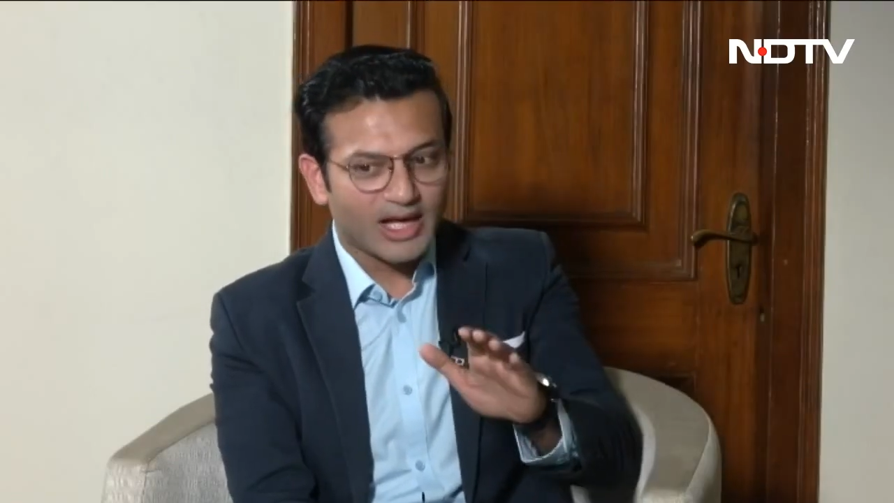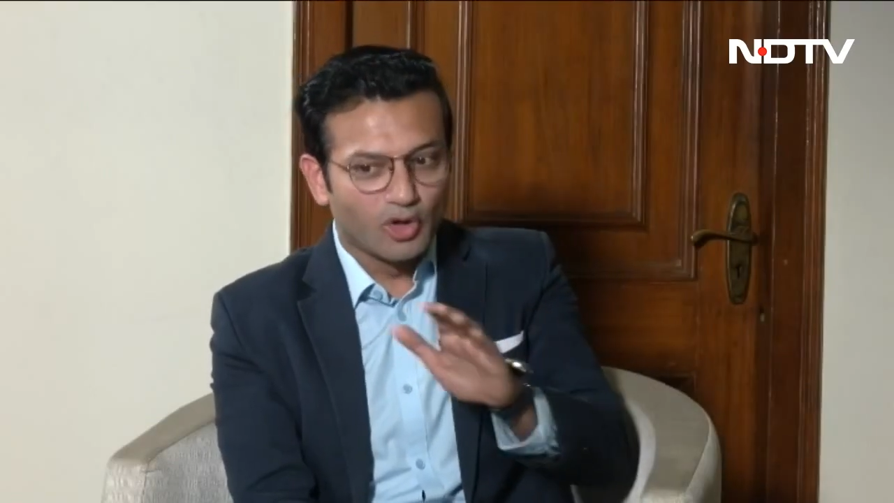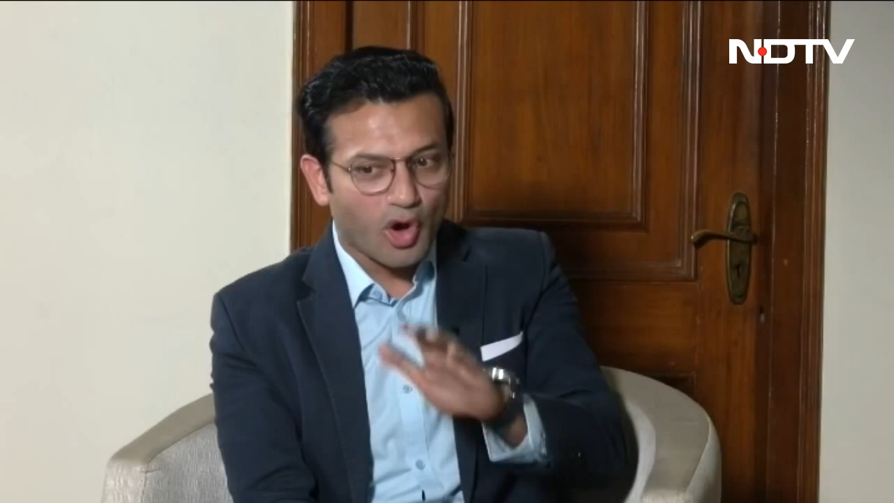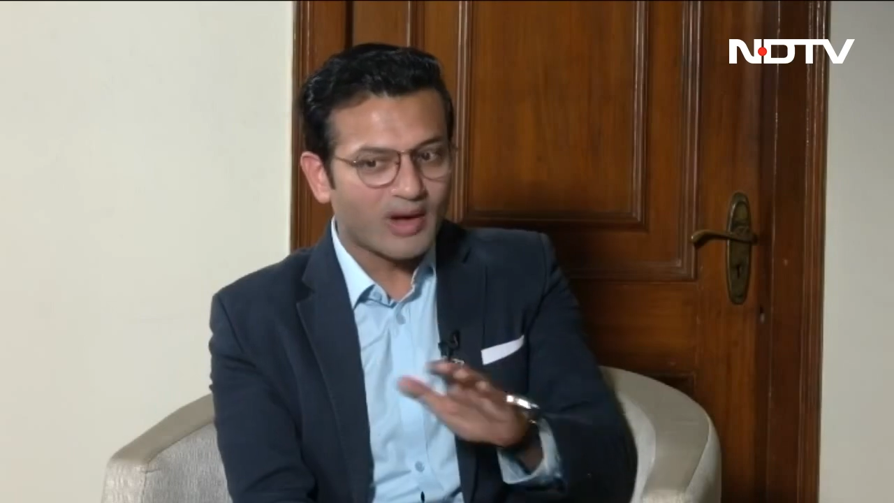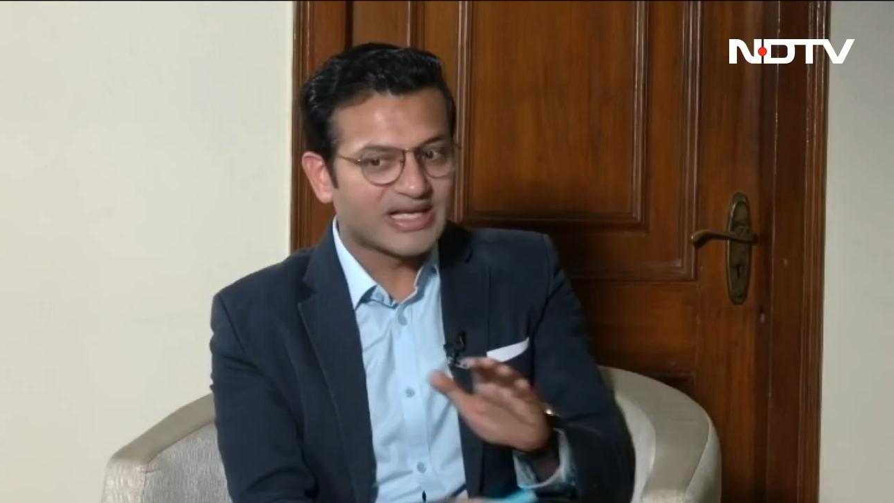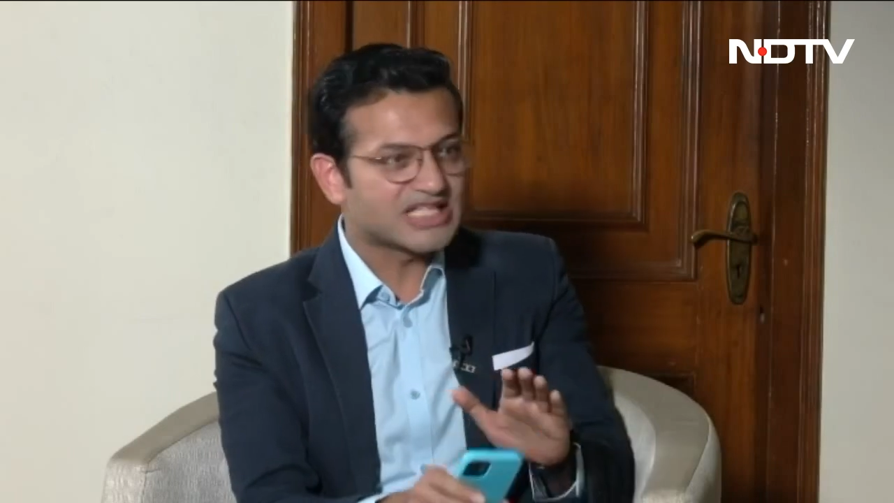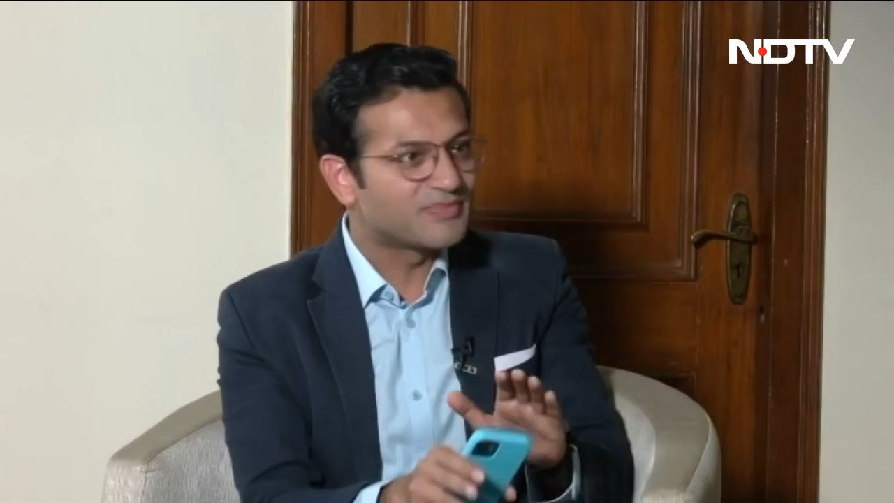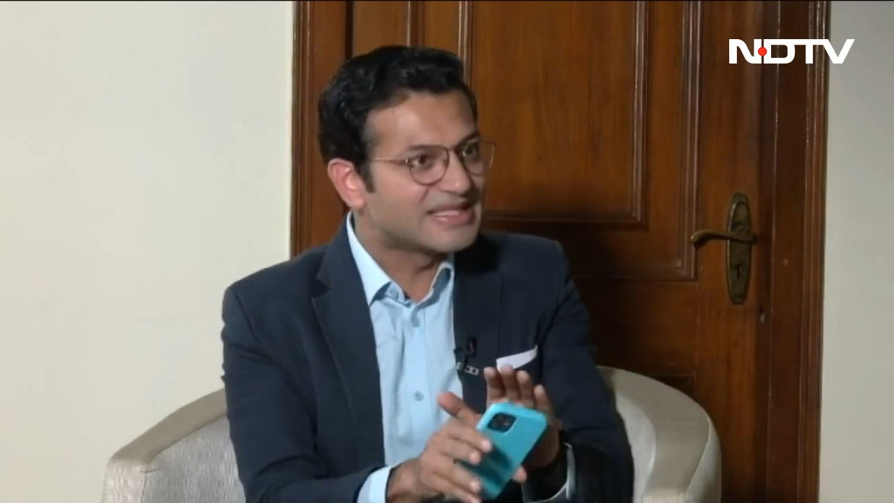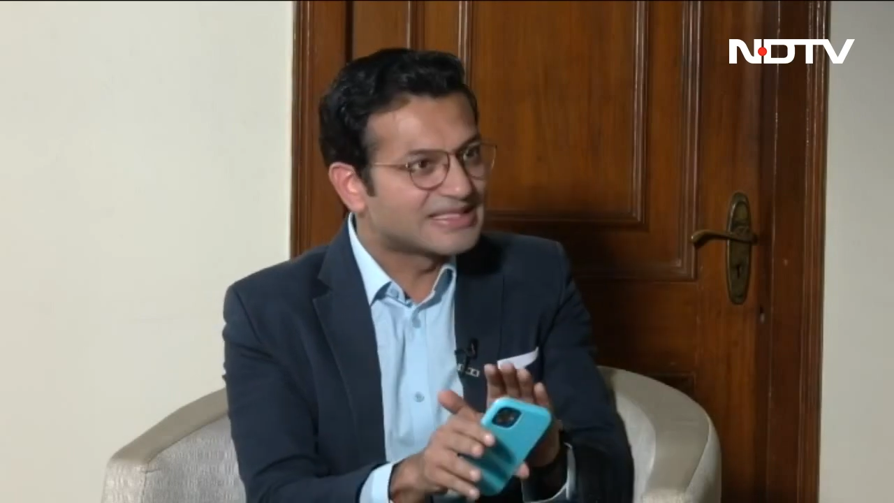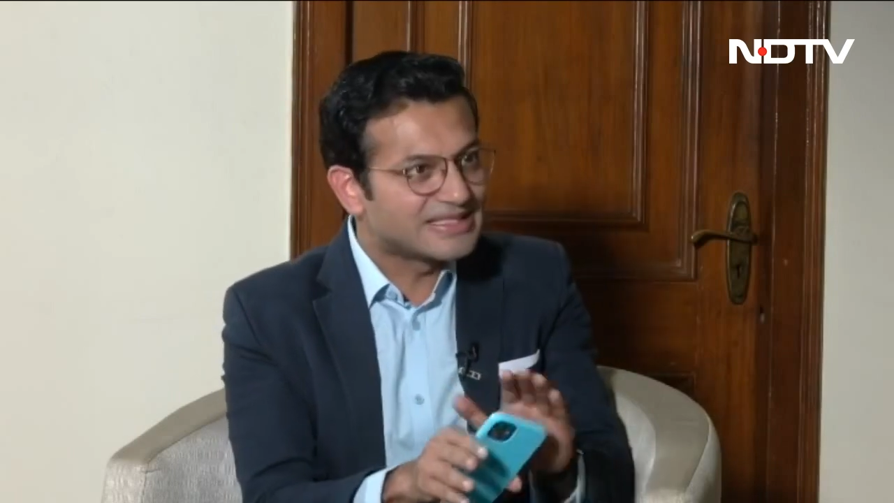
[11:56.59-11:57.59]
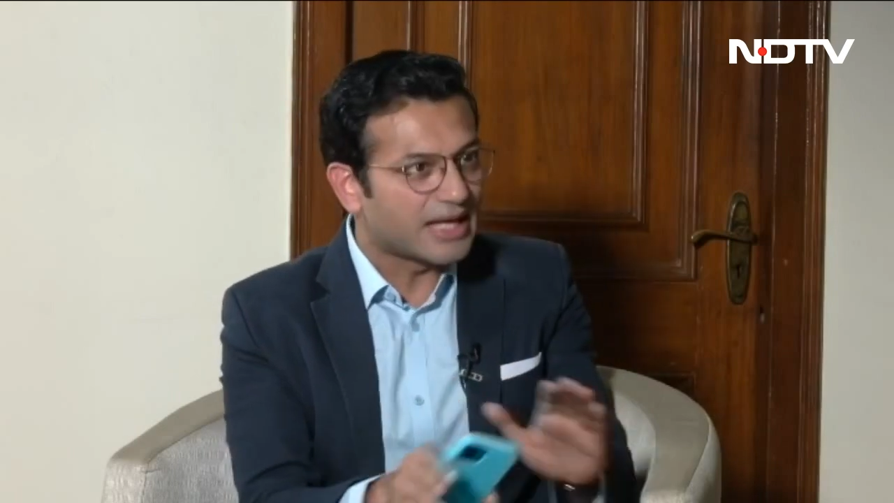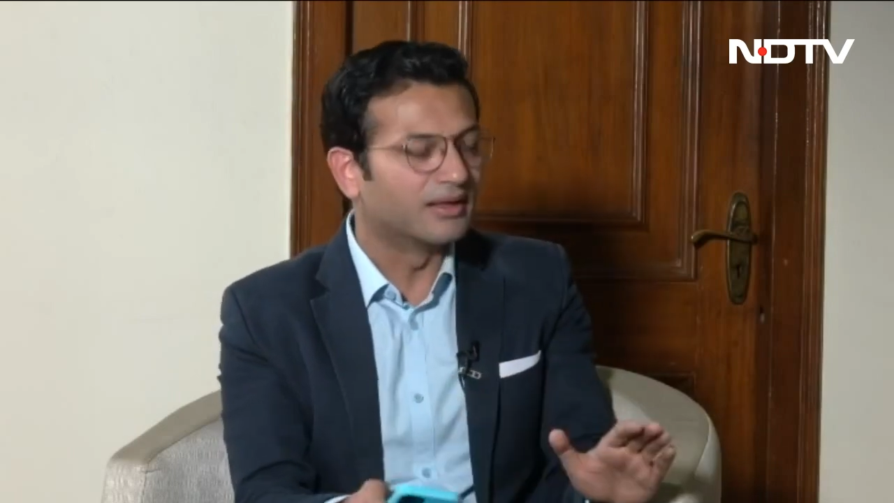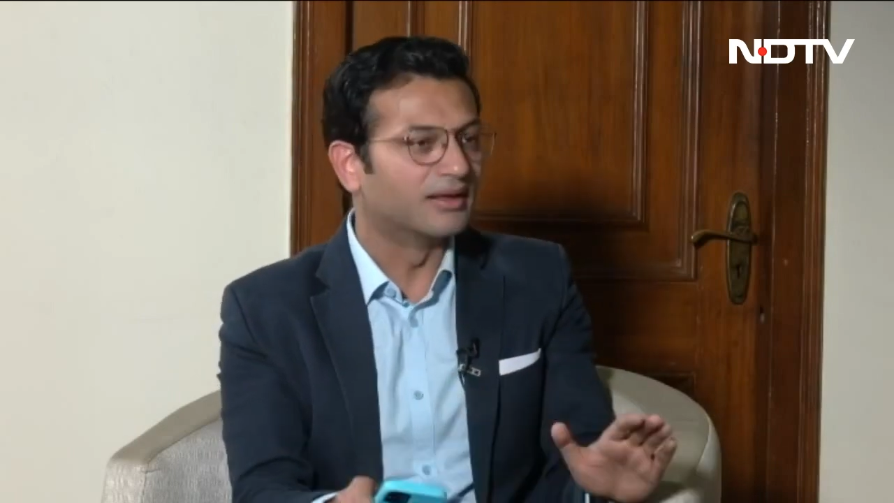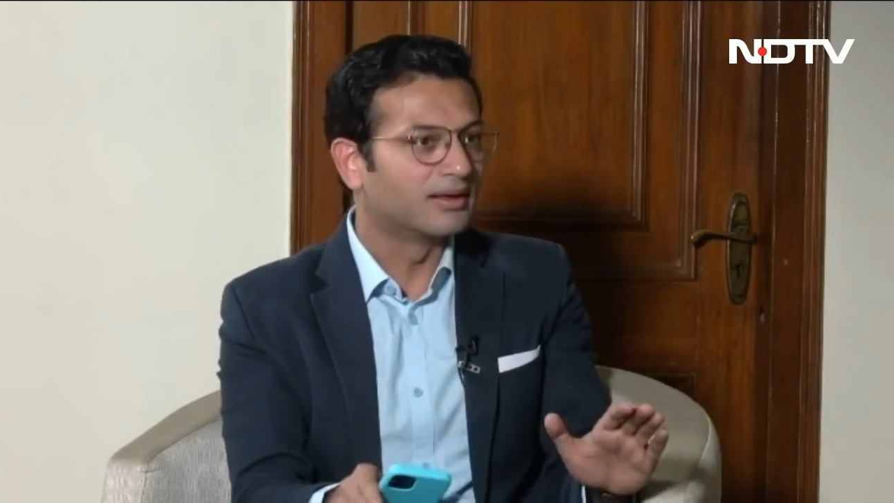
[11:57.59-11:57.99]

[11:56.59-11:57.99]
law it has been settled?